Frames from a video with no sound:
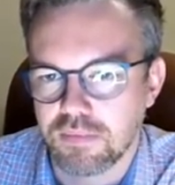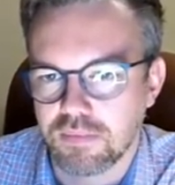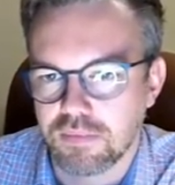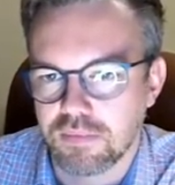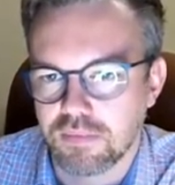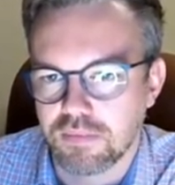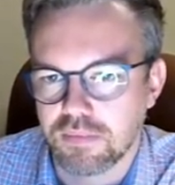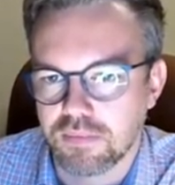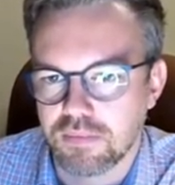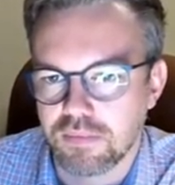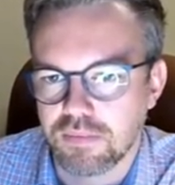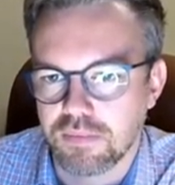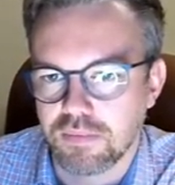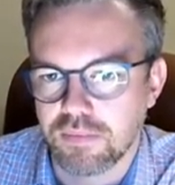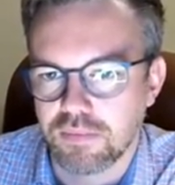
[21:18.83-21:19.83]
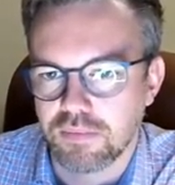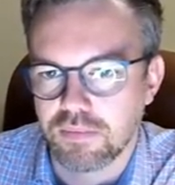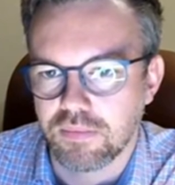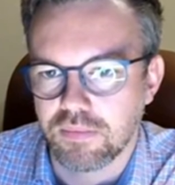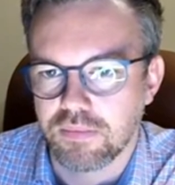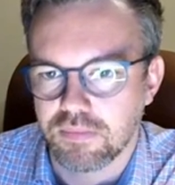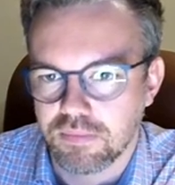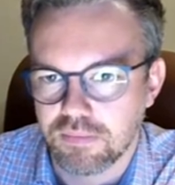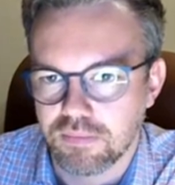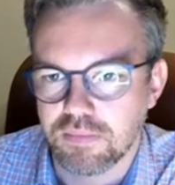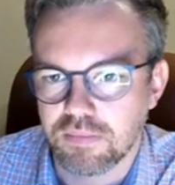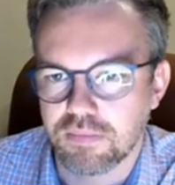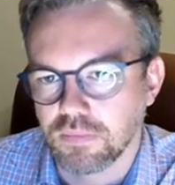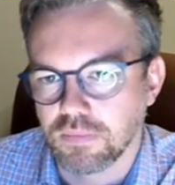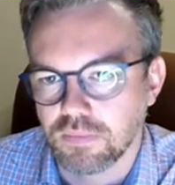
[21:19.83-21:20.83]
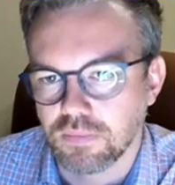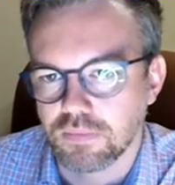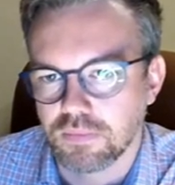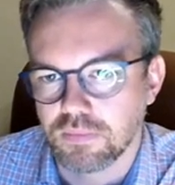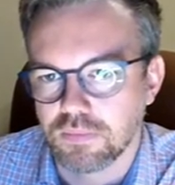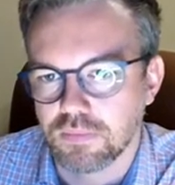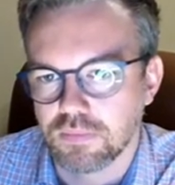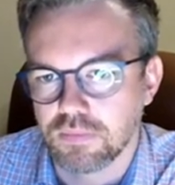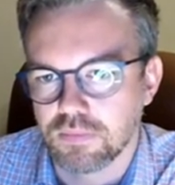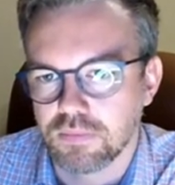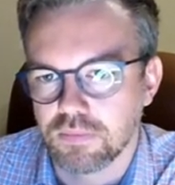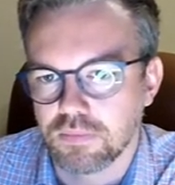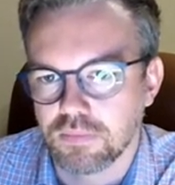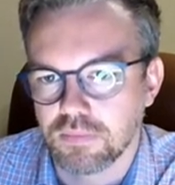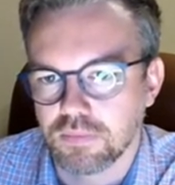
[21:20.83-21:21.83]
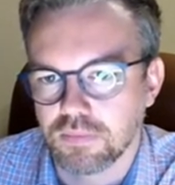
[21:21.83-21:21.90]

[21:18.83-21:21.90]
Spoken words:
This person isn't speaking.